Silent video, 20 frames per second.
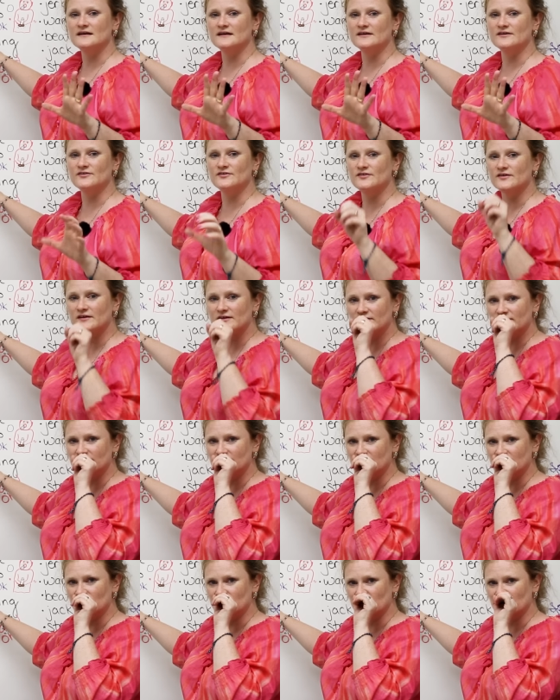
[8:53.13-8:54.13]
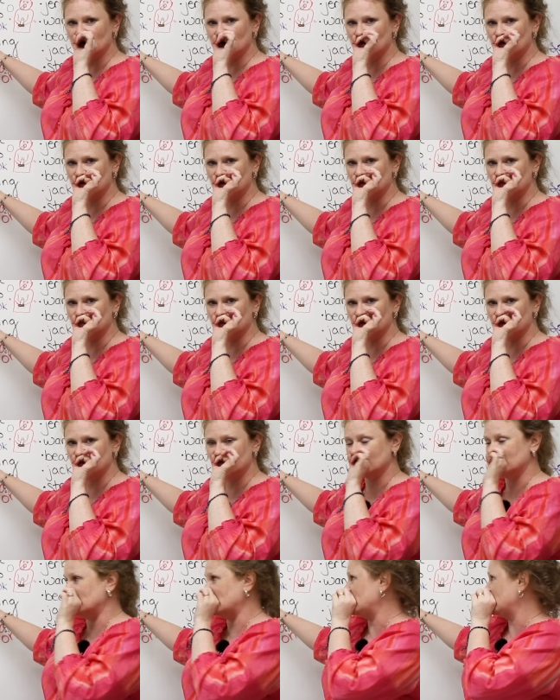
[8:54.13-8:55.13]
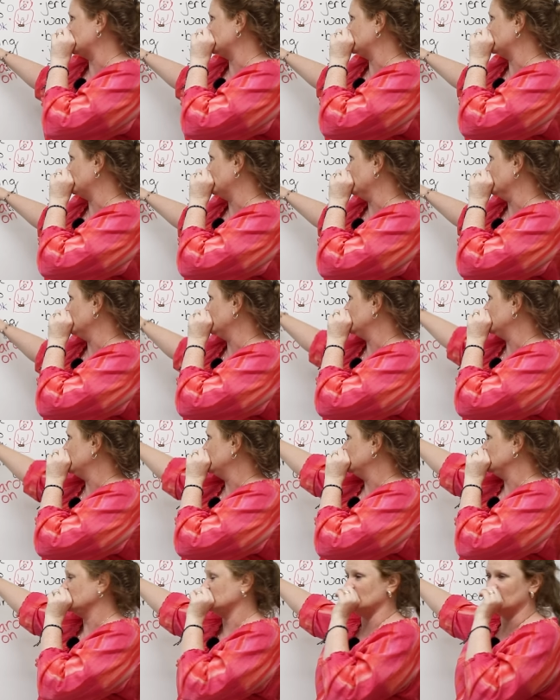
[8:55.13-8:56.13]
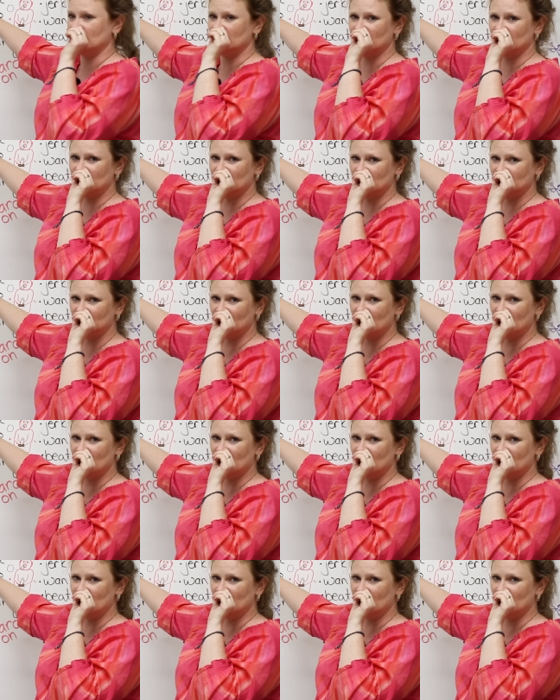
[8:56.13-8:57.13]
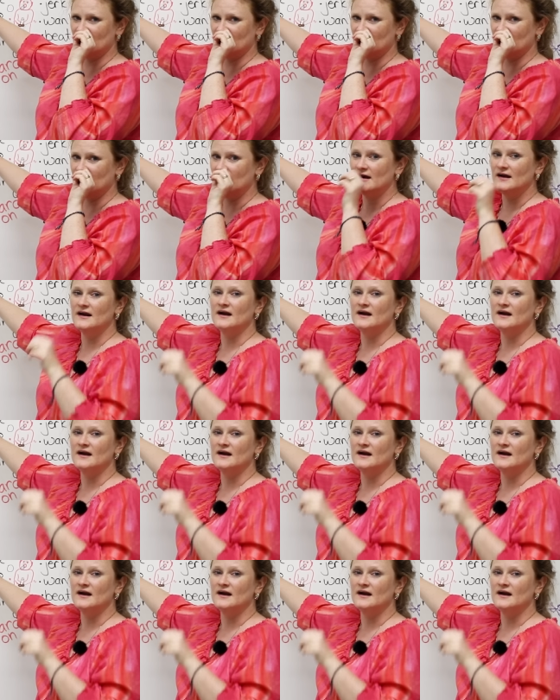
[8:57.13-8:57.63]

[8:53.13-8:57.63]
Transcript: is secret code word slang for da da da da